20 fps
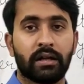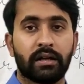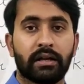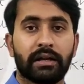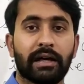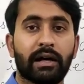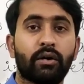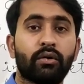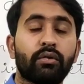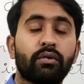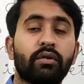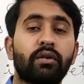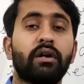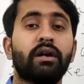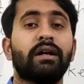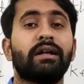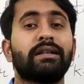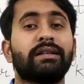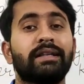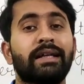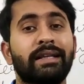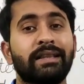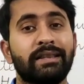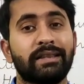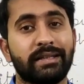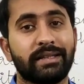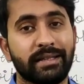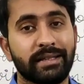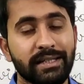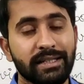Now then
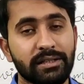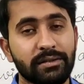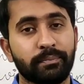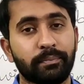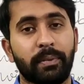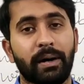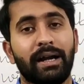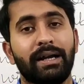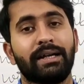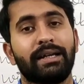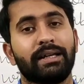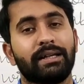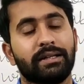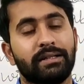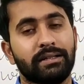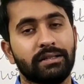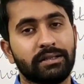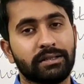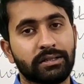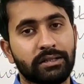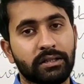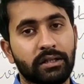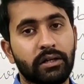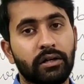these particles